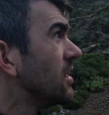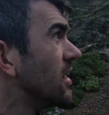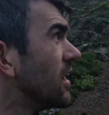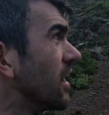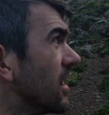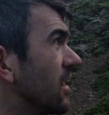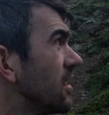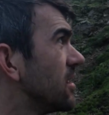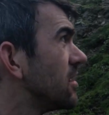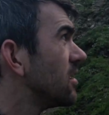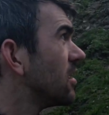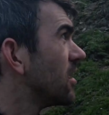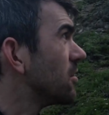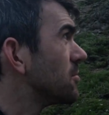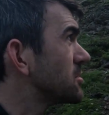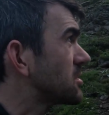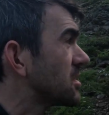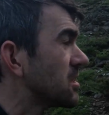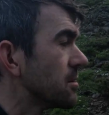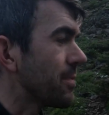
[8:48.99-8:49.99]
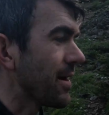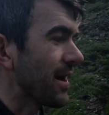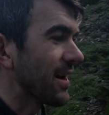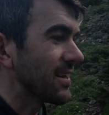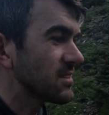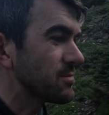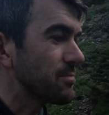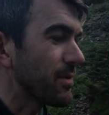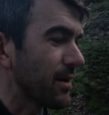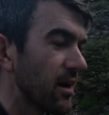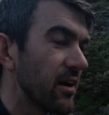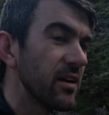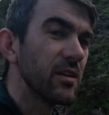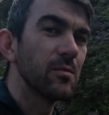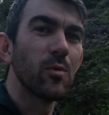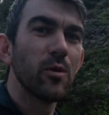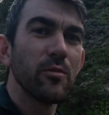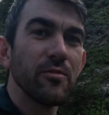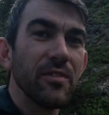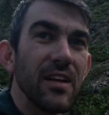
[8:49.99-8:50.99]
All right, almost to the pass. About
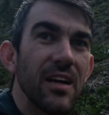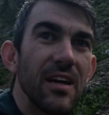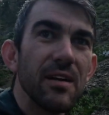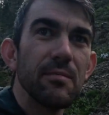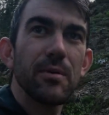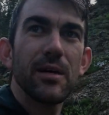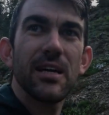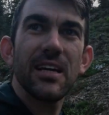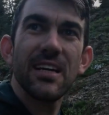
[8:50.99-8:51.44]
100 more feet up.